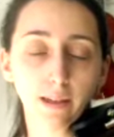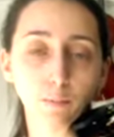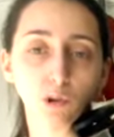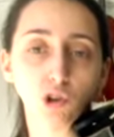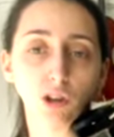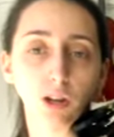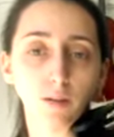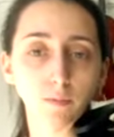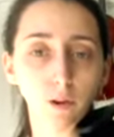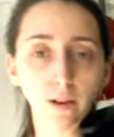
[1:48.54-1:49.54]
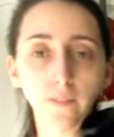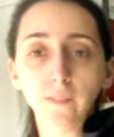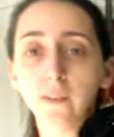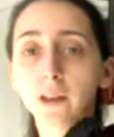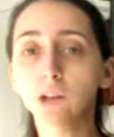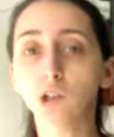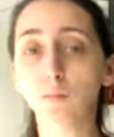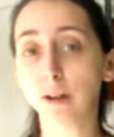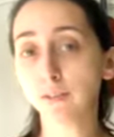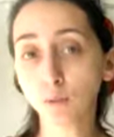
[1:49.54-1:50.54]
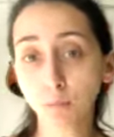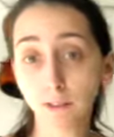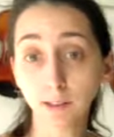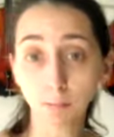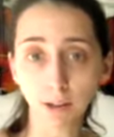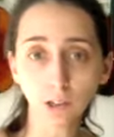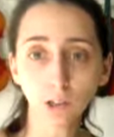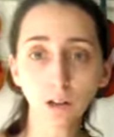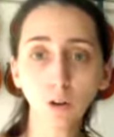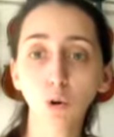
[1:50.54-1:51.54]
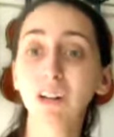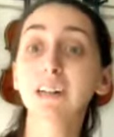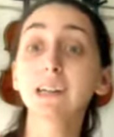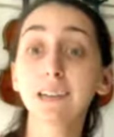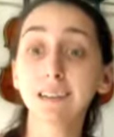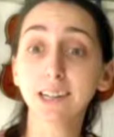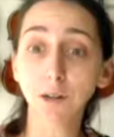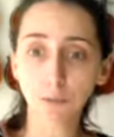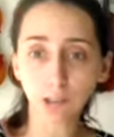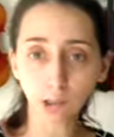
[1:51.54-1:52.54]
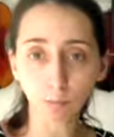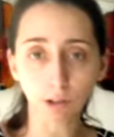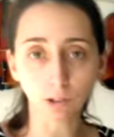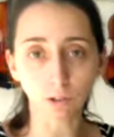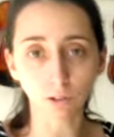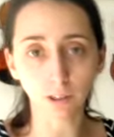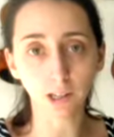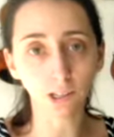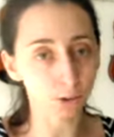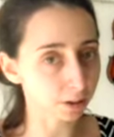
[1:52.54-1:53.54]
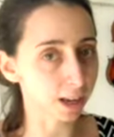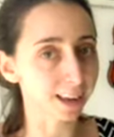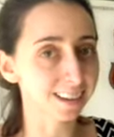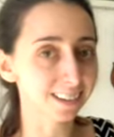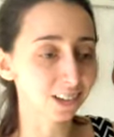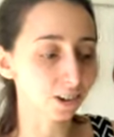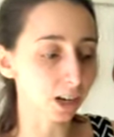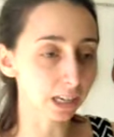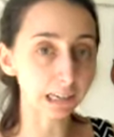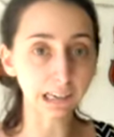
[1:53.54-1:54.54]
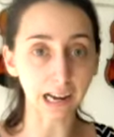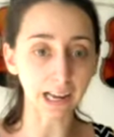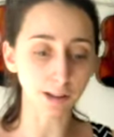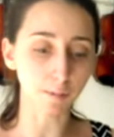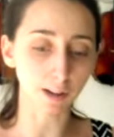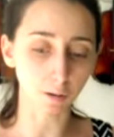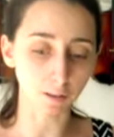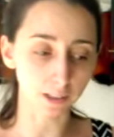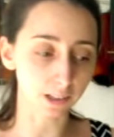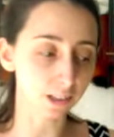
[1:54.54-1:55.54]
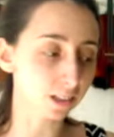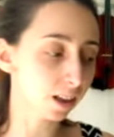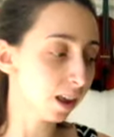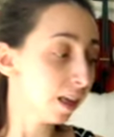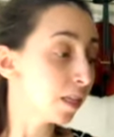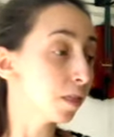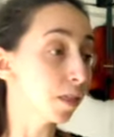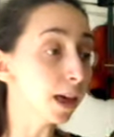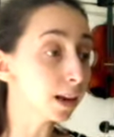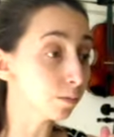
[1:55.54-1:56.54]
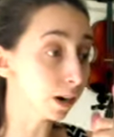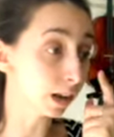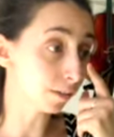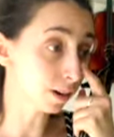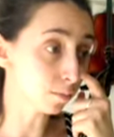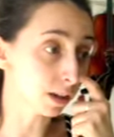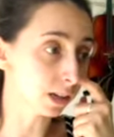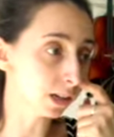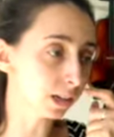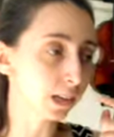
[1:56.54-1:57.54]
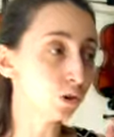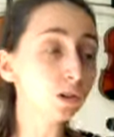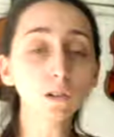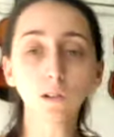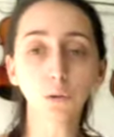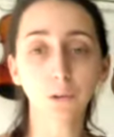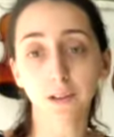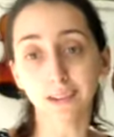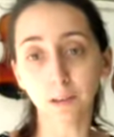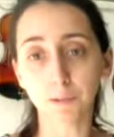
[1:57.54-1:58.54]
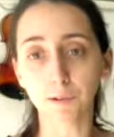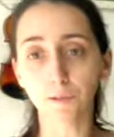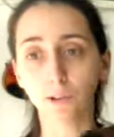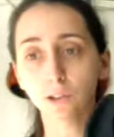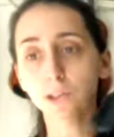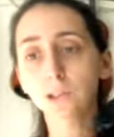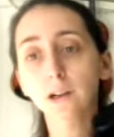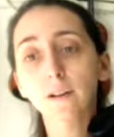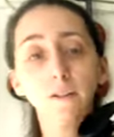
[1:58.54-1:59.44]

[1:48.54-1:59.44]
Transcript: pushing it up, okay? So you might have to build the muscle, or at least convince the muscle it's okay. You're not going to die by doing this. Then what I recommend, and you can do this without the bow first,